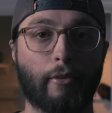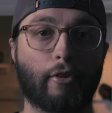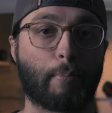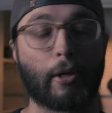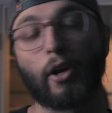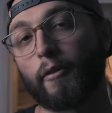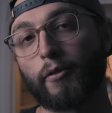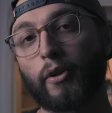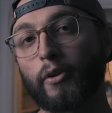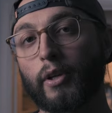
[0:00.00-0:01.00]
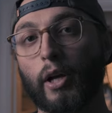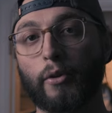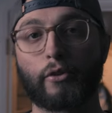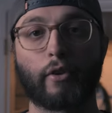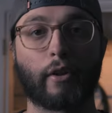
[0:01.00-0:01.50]
Just be careful, you
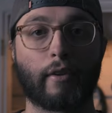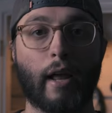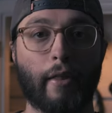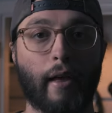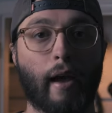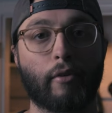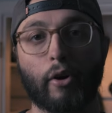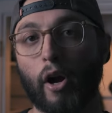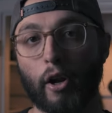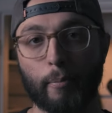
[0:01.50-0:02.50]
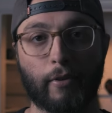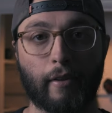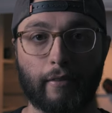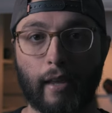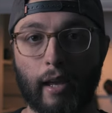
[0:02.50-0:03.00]
know, it's not ever
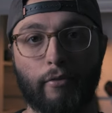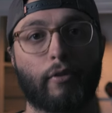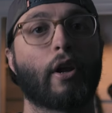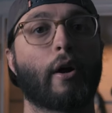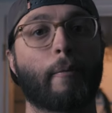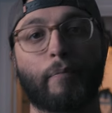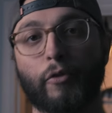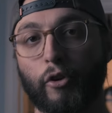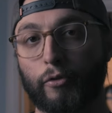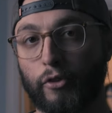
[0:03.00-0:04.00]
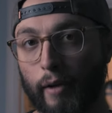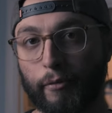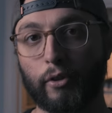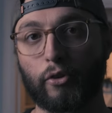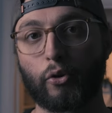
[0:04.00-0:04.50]
100% safe, you know, just
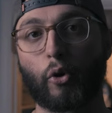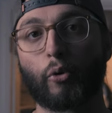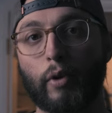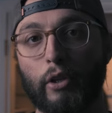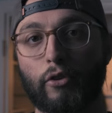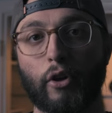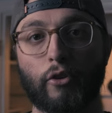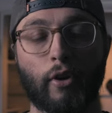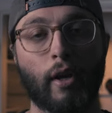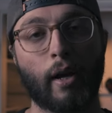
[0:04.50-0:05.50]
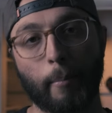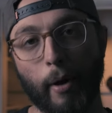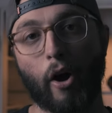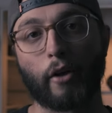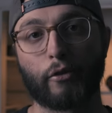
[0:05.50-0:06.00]
definitely do your own research.
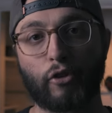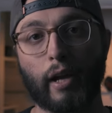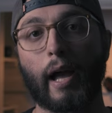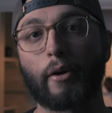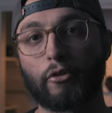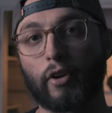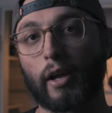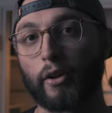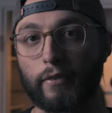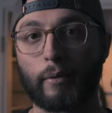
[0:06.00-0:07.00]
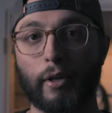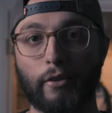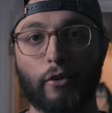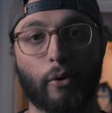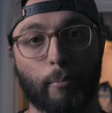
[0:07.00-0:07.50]
But also check out his channel and see what
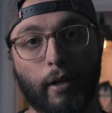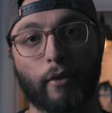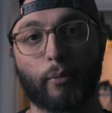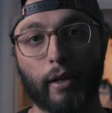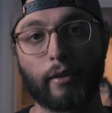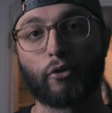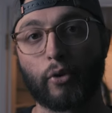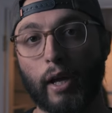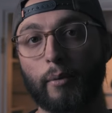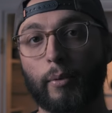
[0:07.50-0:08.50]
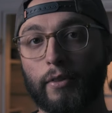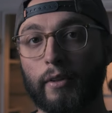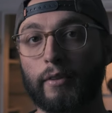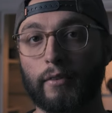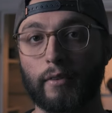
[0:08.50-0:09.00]
he's doing, because what he's creating with
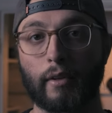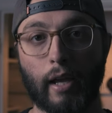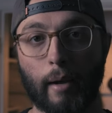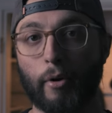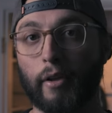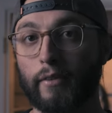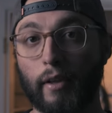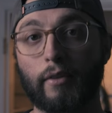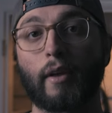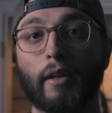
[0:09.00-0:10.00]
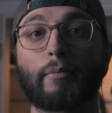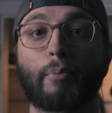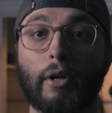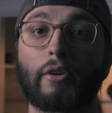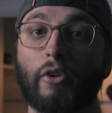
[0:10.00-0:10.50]
these cameras, it's
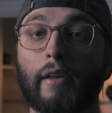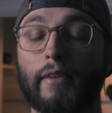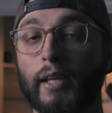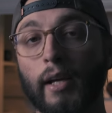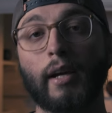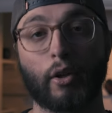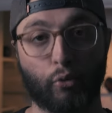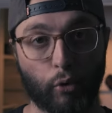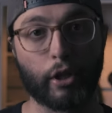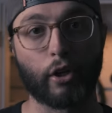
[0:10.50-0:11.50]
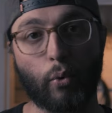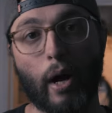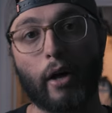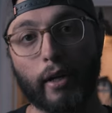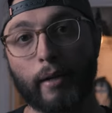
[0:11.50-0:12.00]
pretty crazy. It's really good
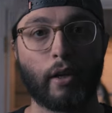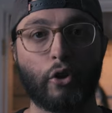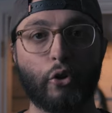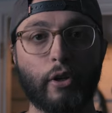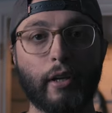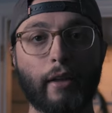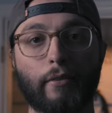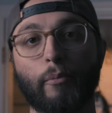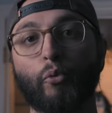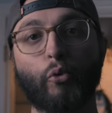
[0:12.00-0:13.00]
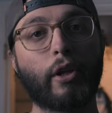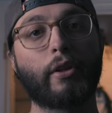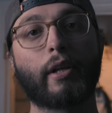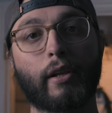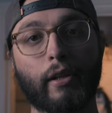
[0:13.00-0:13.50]
quality. You can get some
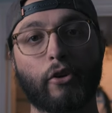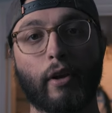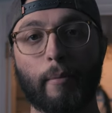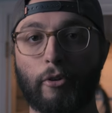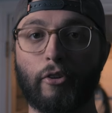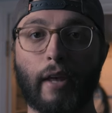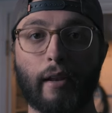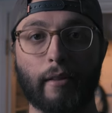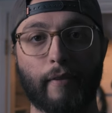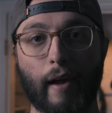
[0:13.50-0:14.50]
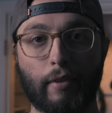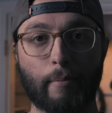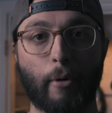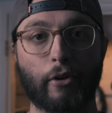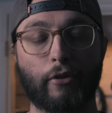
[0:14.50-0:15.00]
really clear images out of the
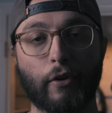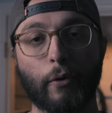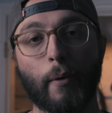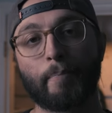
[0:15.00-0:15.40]
5D Mark II,